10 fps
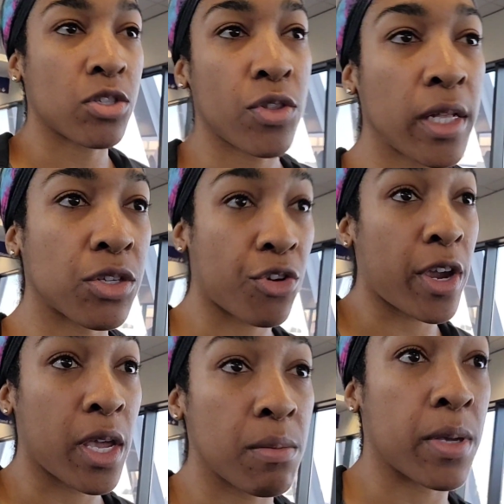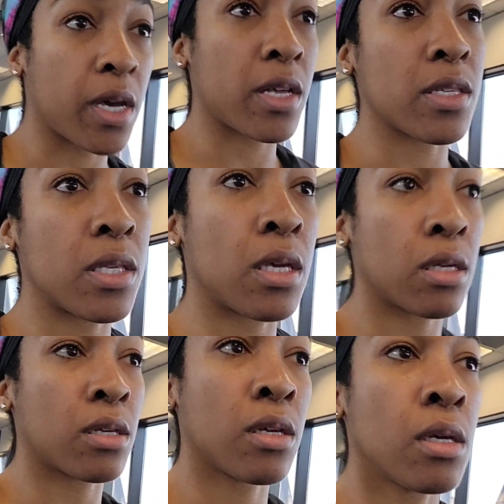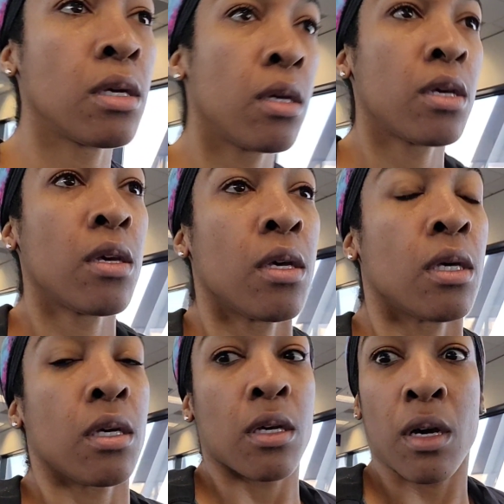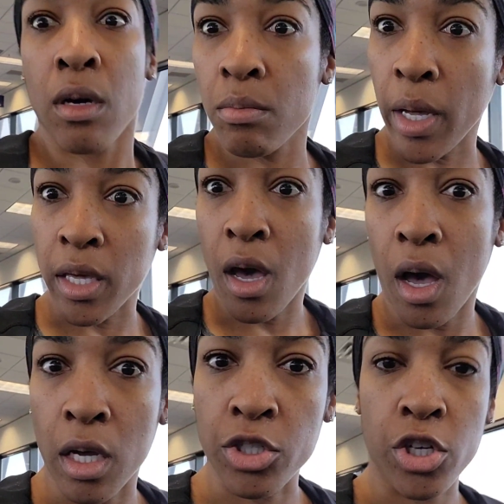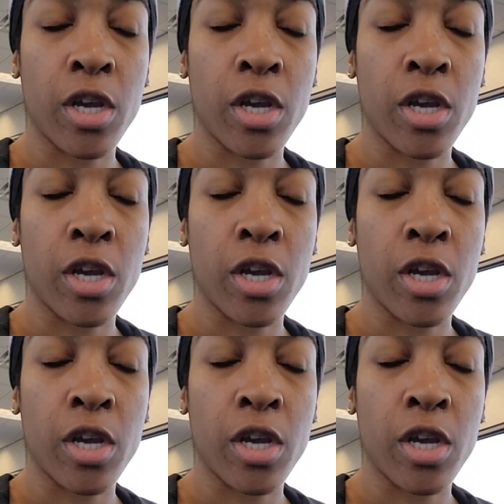so that's great because, oh my gosh,